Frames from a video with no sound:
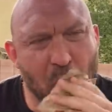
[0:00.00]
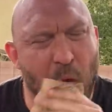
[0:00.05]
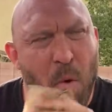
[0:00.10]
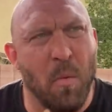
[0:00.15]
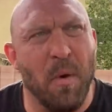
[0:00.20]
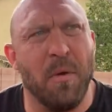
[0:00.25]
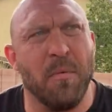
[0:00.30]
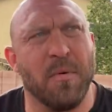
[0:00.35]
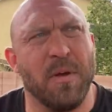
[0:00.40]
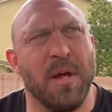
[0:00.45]

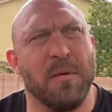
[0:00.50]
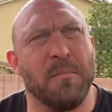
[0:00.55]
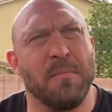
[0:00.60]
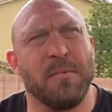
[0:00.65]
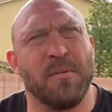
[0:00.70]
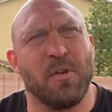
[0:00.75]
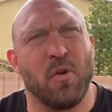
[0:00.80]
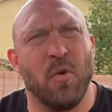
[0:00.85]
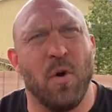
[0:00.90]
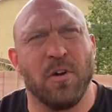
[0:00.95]
what, we got
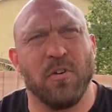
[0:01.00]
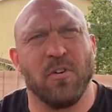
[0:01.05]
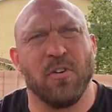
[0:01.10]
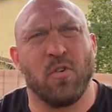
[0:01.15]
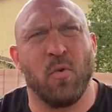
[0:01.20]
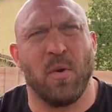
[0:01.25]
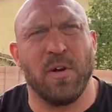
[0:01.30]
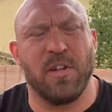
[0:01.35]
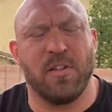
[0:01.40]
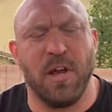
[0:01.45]

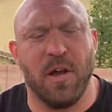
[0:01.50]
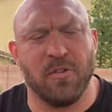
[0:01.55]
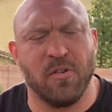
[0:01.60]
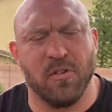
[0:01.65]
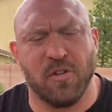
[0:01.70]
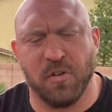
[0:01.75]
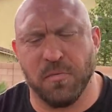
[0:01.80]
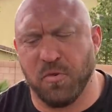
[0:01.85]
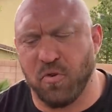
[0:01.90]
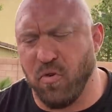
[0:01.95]

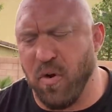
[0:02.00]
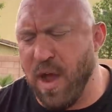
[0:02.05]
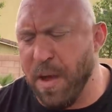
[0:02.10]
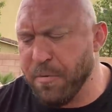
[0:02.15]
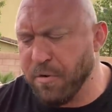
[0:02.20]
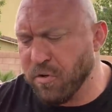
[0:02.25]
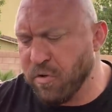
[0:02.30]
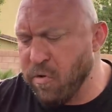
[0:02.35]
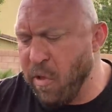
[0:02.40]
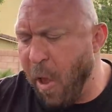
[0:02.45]
220,000
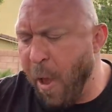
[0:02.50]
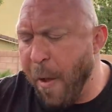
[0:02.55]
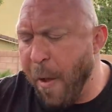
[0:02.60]
subscribers.